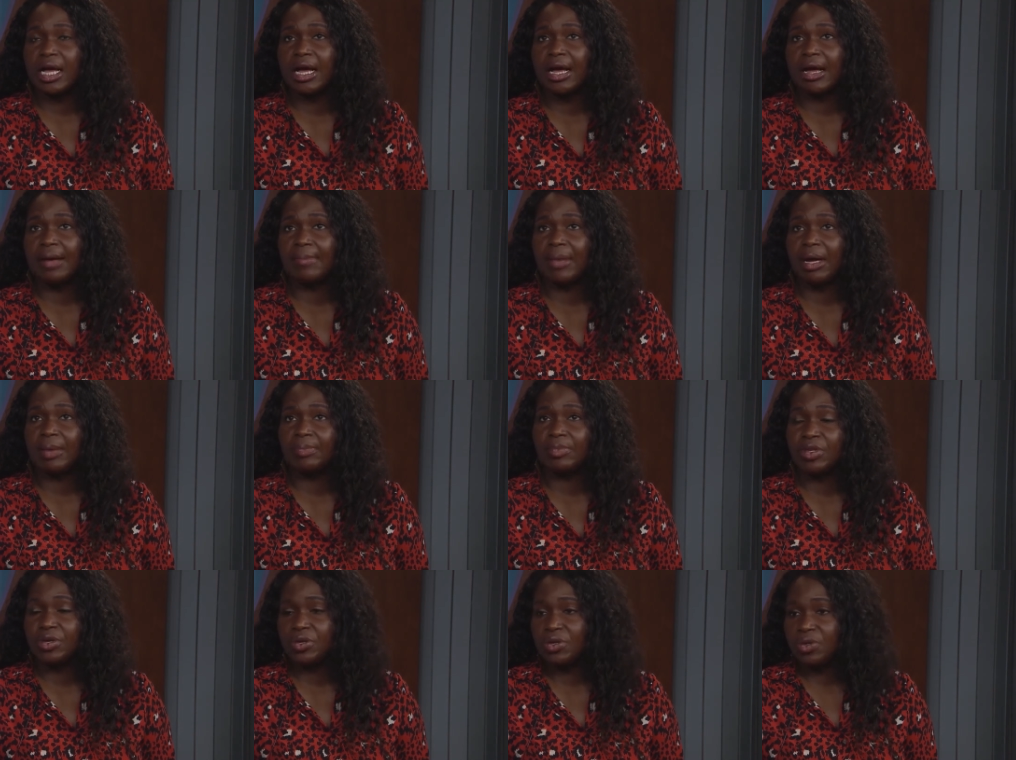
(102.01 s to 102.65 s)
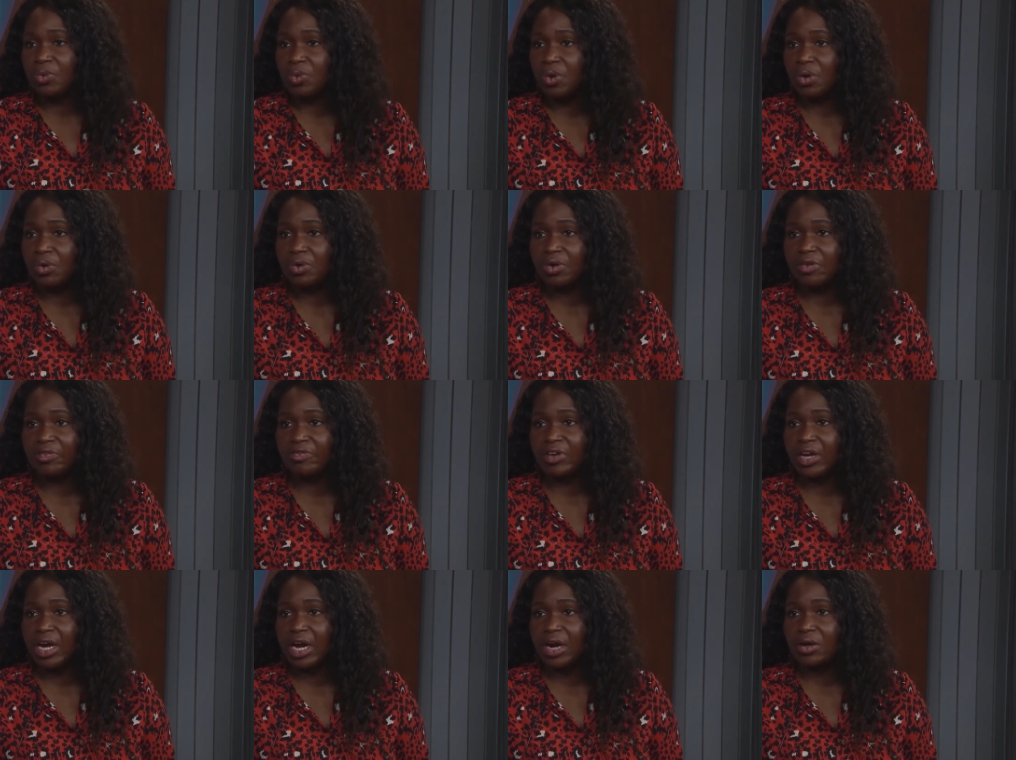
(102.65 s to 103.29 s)
I'm the new owner
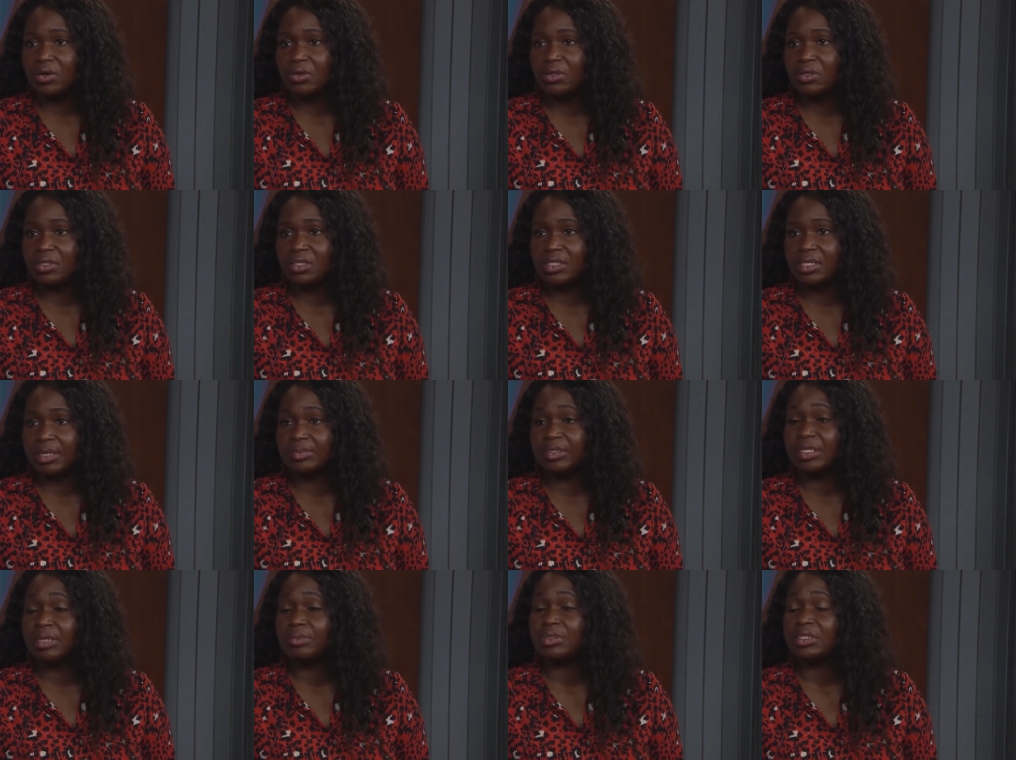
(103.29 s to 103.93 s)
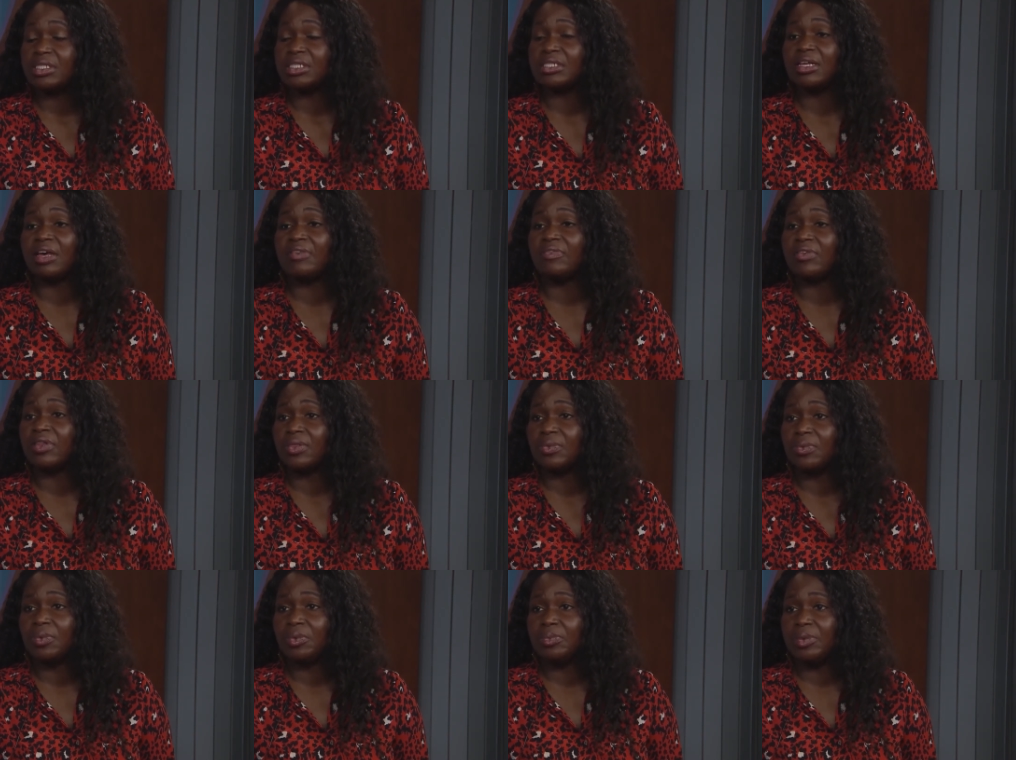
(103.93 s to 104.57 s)
of Darryl's. September
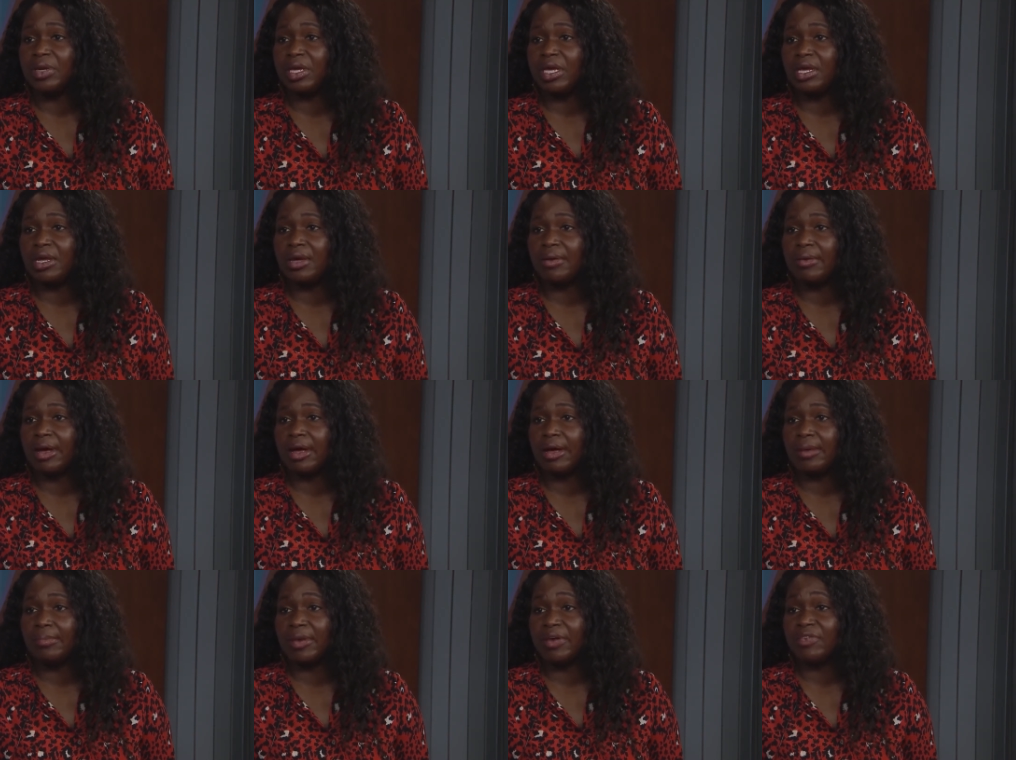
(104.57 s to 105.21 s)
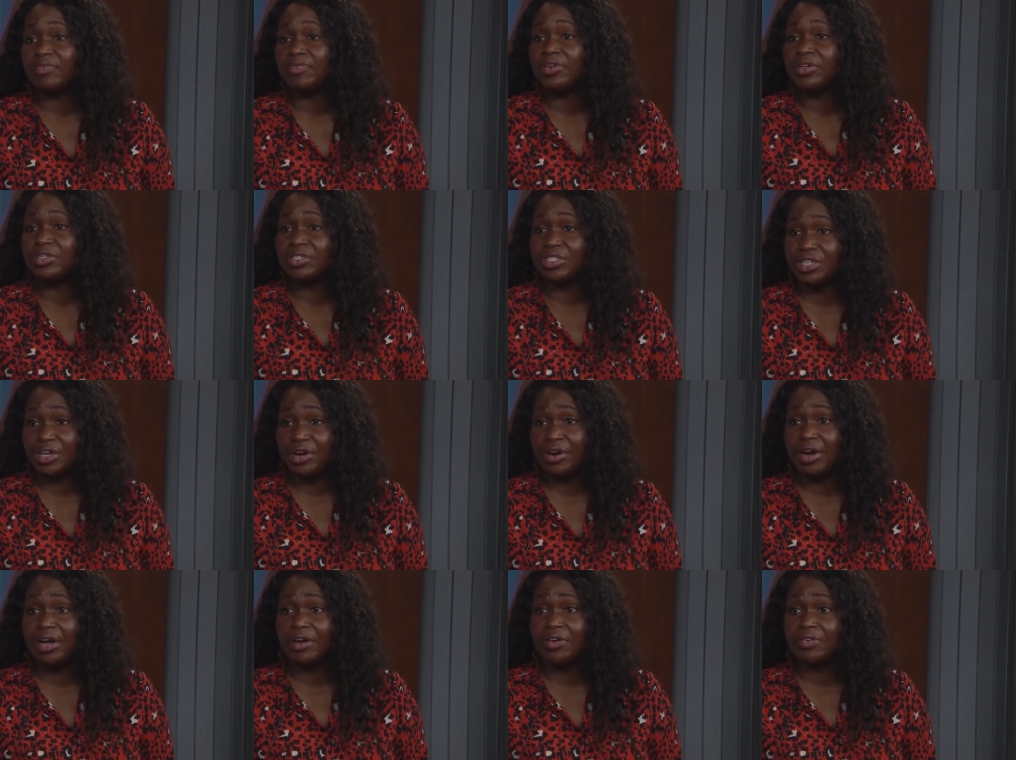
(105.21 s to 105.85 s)
7th will be my first
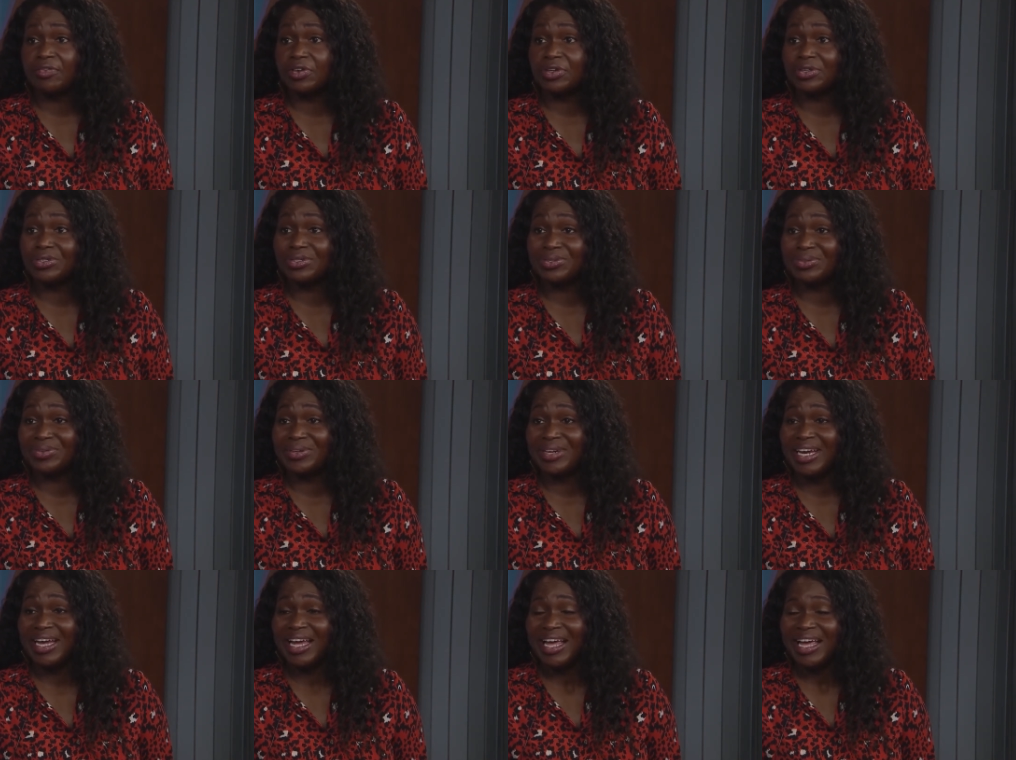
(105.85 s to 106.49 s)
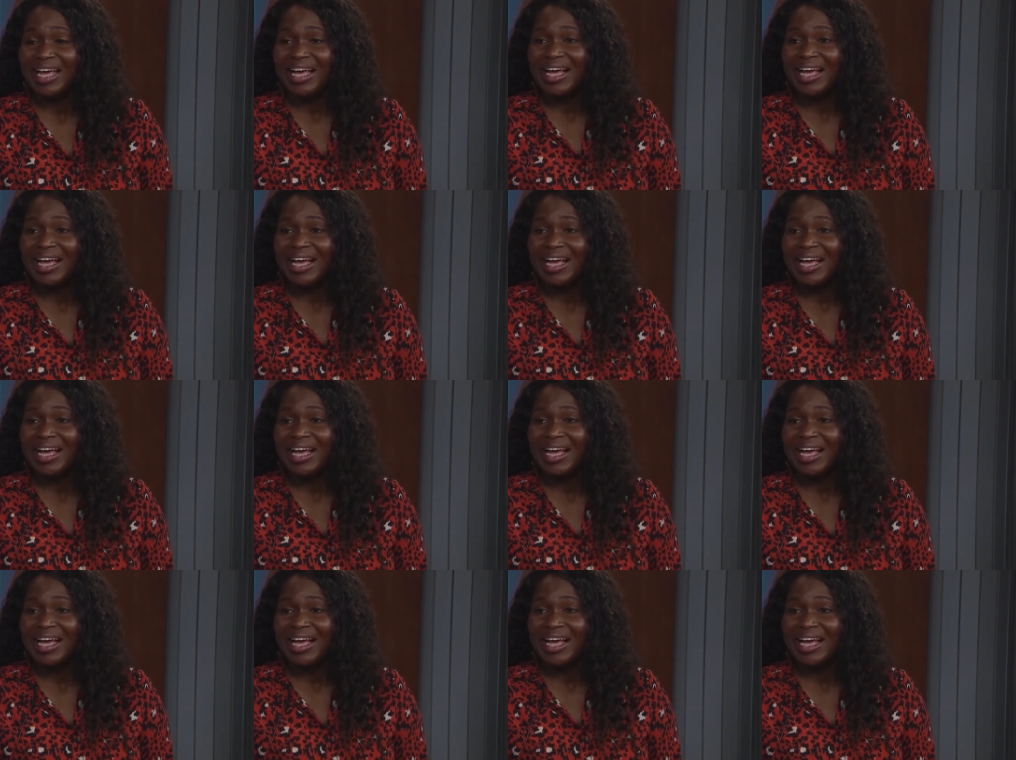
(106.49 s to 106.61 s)
year anniversary.